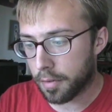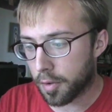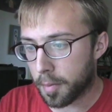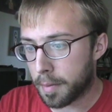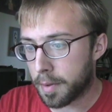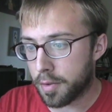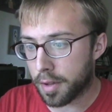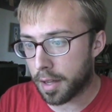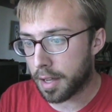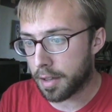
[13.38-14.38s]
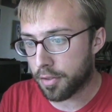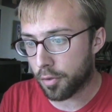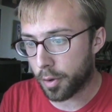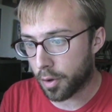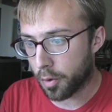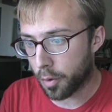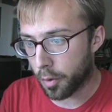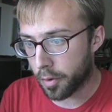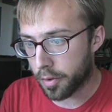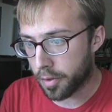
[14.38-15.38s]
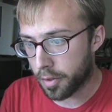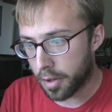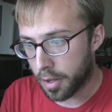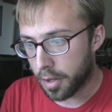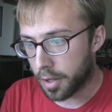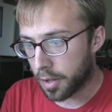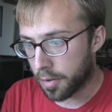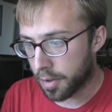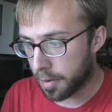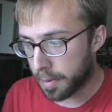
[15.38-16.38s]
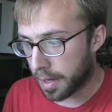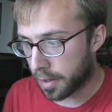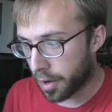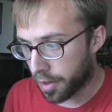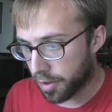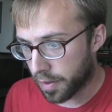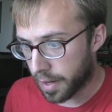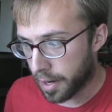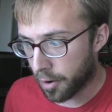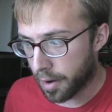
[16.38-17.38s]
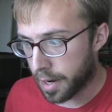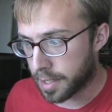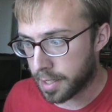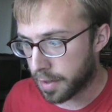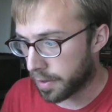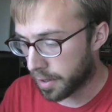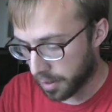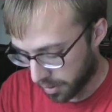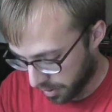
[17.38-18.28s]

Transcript: from a music history course. You see, being lost in the internet and in the